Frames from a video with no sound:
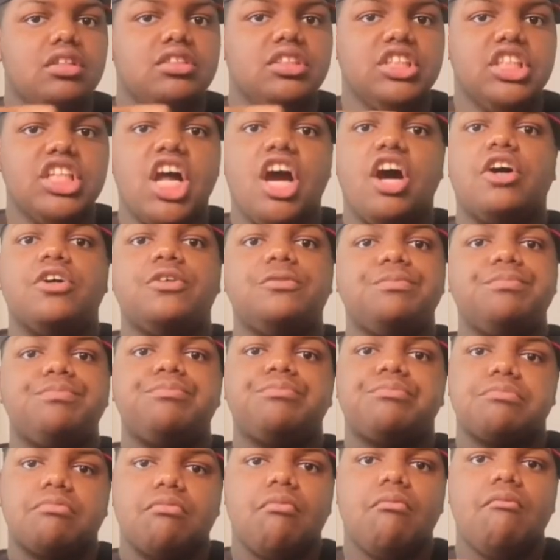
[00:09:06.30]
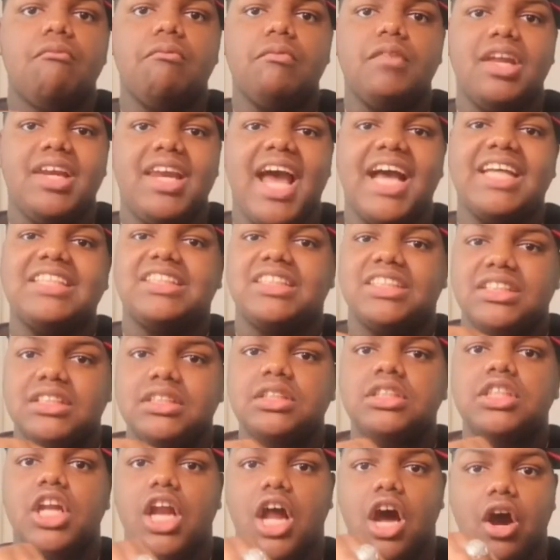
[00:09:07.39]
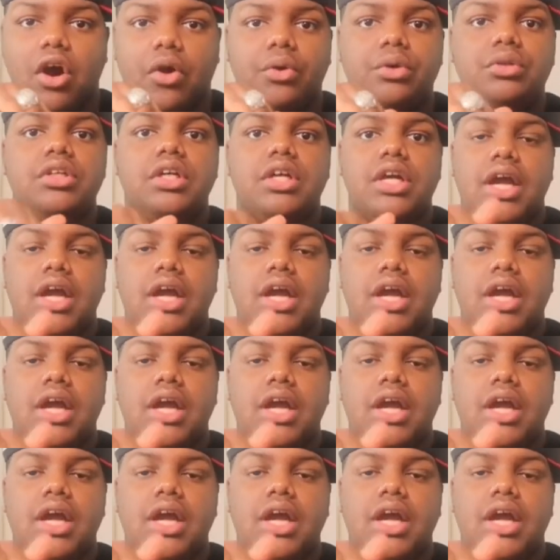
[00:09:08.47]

You know, that's, you know,